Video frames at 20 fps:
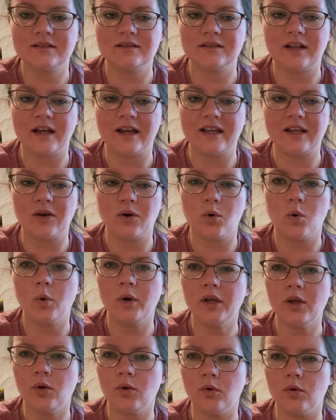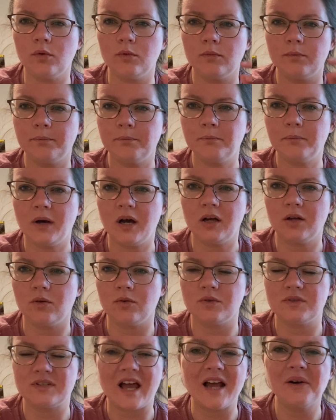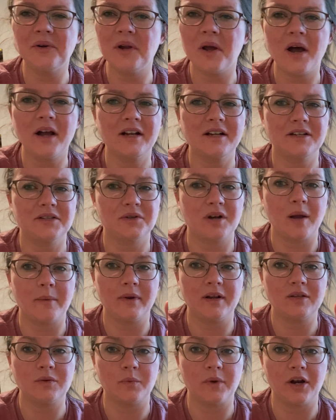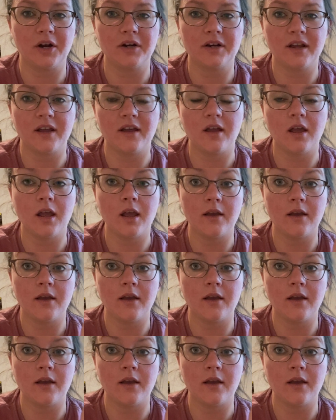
like oil puddles. I don't know how to describe it. It's weird.